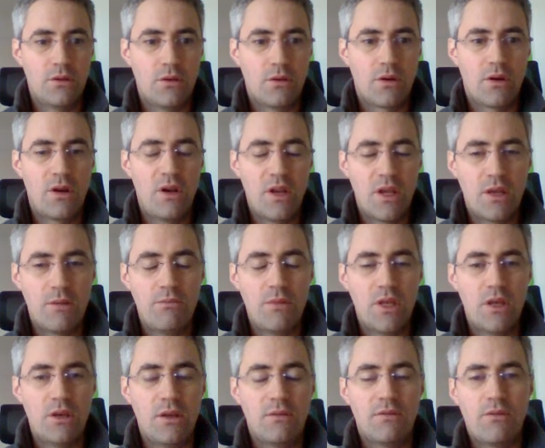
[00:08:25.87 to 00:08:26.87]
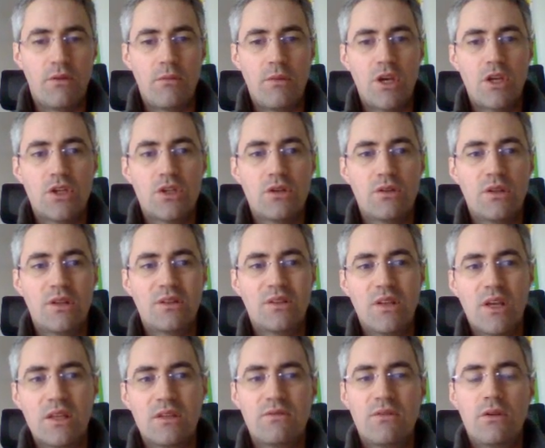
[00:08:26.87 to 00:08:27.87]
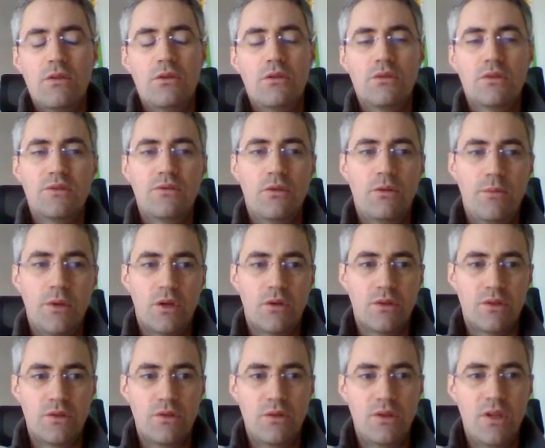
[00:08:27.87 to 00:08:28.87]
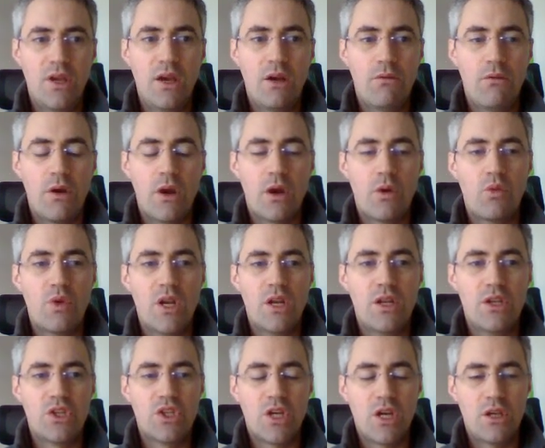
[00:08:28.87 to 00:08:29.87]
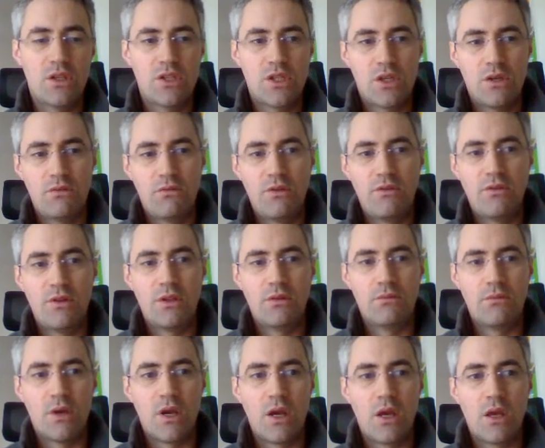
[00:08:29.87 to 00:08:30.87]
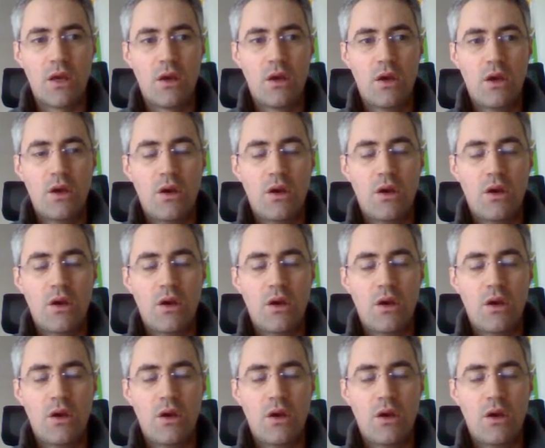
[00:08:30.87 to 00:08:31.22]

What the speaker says: click me information, and that's very useful because the day where I will change within my